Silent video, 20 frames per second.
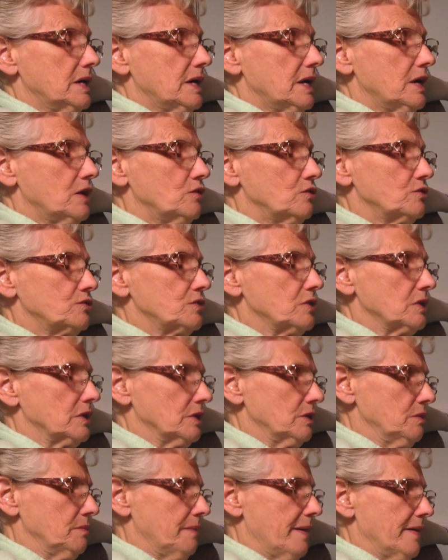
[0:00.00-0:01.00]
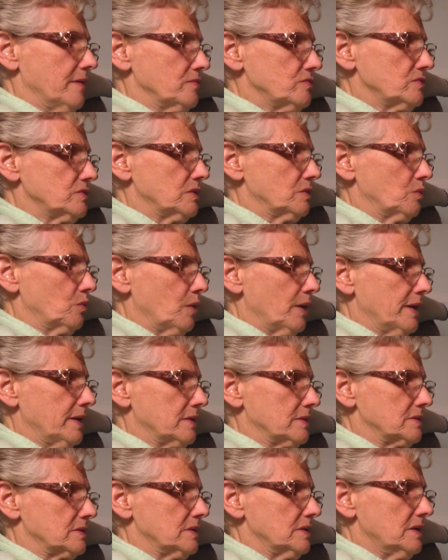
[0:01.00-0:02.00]
He looked at Little Mouse and
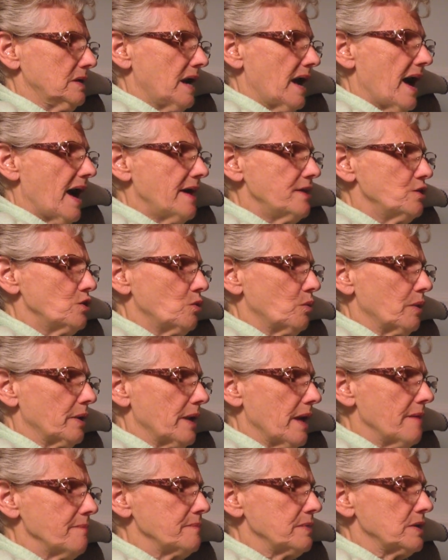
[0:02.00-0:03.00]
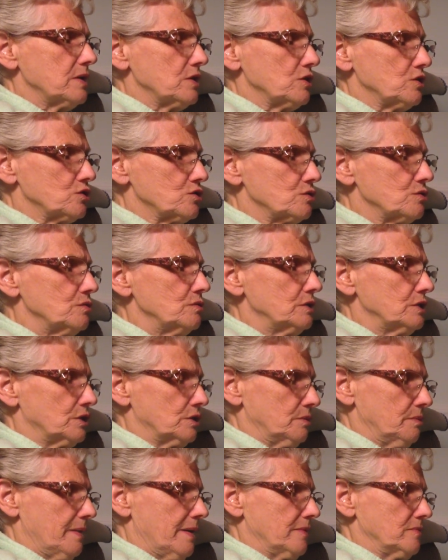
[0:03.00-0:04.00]
waited. "I know what I'm getting, too,"
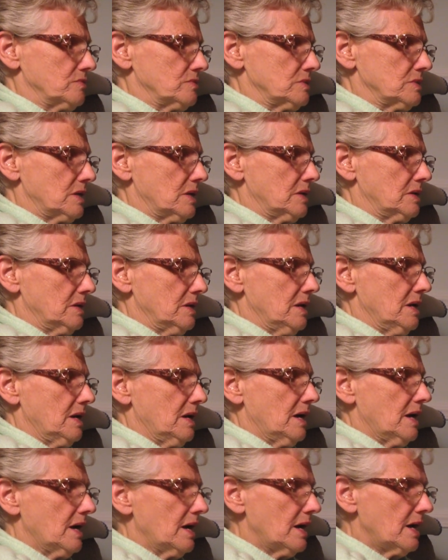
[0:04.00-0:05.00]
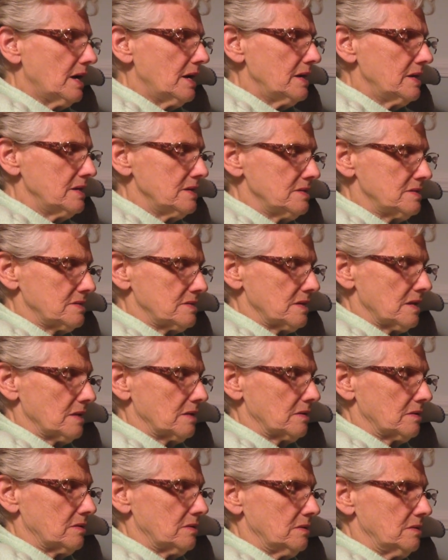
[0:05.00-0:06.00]
Little Mouse said.
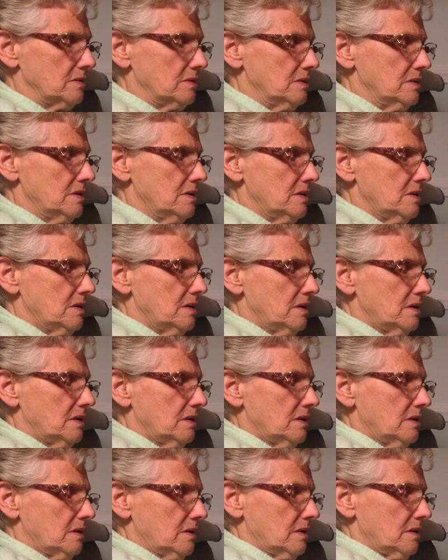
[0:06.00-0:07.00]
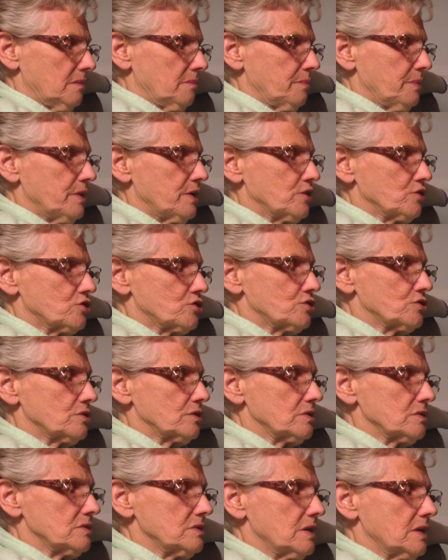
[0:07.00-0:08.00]
"Honeysuckle." Biggest
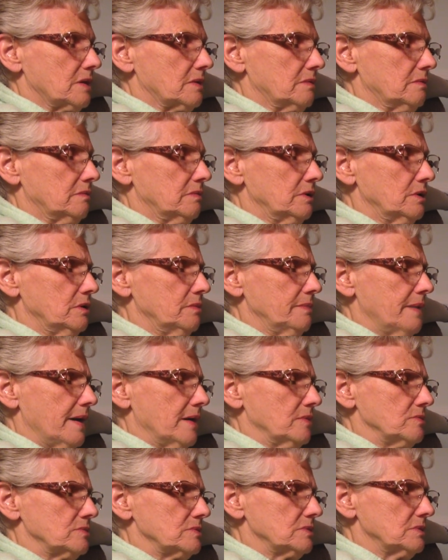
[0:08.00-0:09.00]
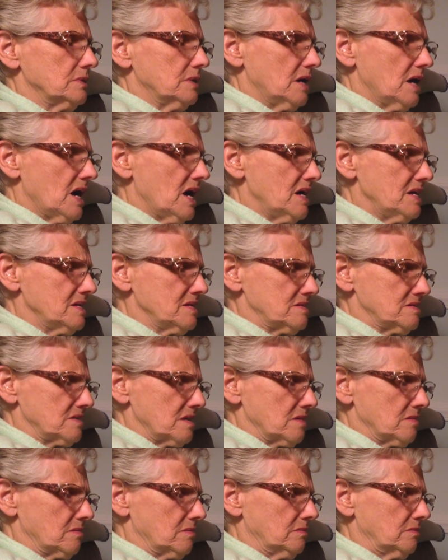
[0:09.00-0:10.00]
shook his head. "Little Mouse,
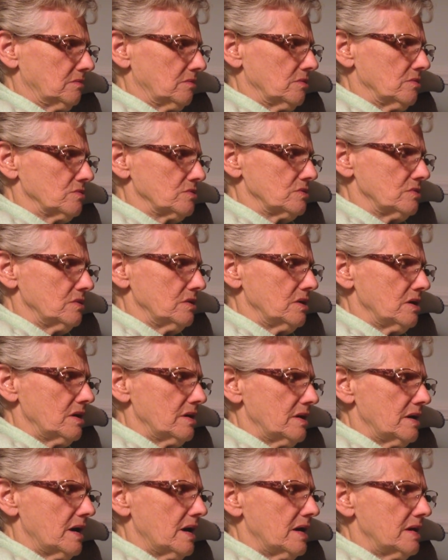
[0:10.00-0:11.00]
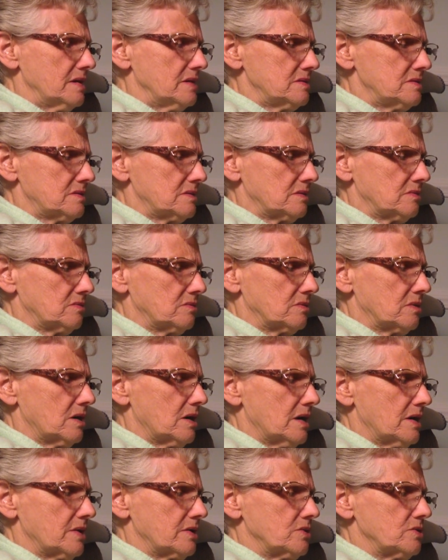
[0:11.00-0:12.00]
honeysuckle grows only on a honeysuckle
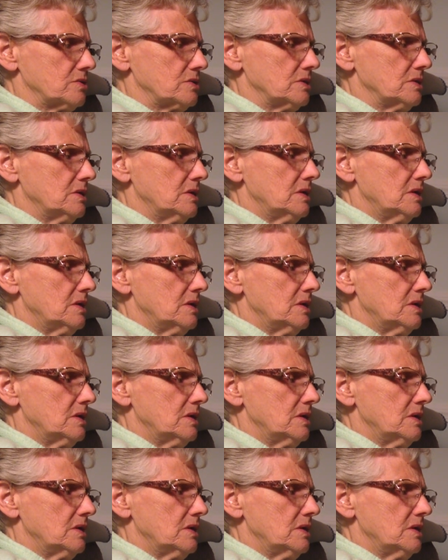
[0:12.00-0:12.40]
cottage,